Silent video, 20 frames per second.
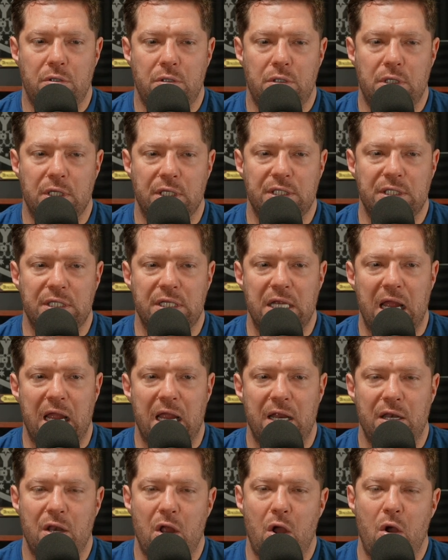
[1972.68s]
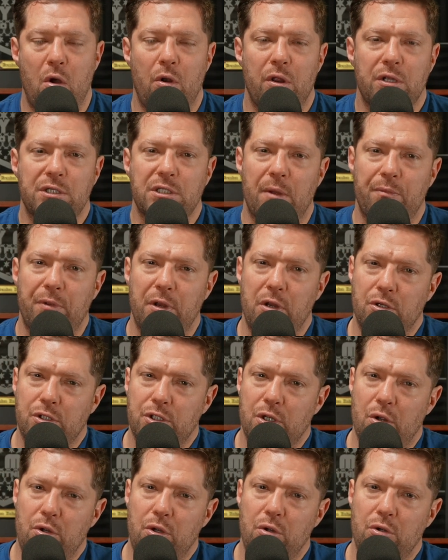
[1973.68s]
to say no to something you're
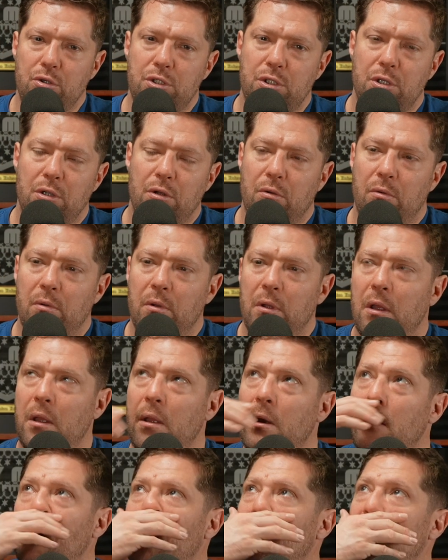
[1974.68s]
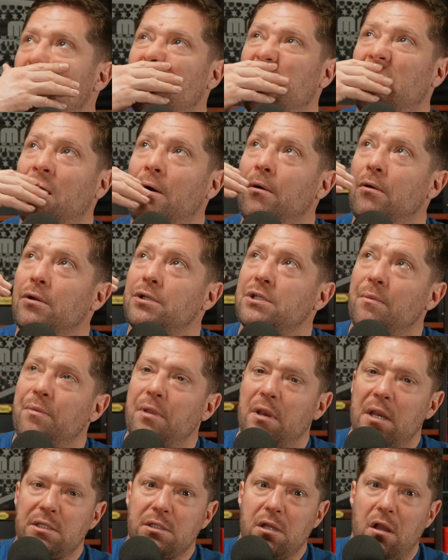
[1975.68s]
so used to, you know, or
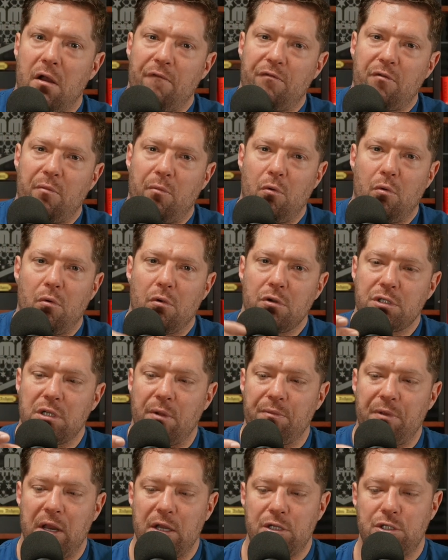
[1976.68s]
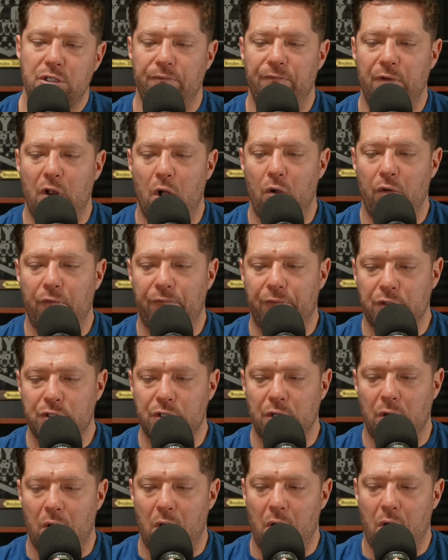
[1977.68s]
something that's comfortable, or something that you've known for
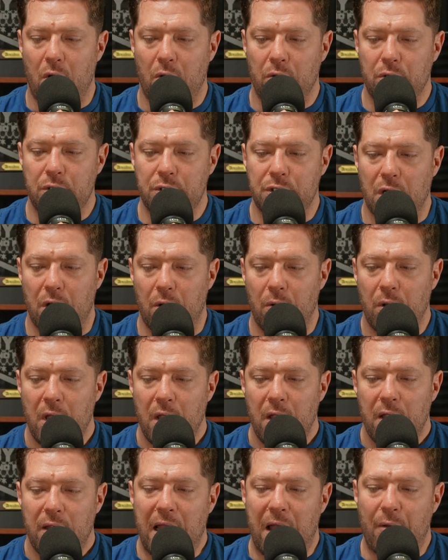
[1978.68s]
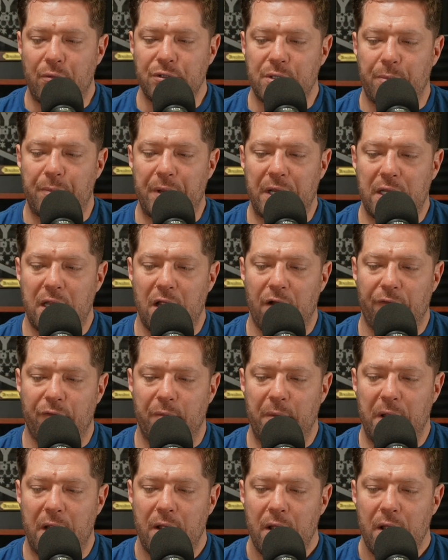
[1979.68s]
so long. So that was a big deal for me.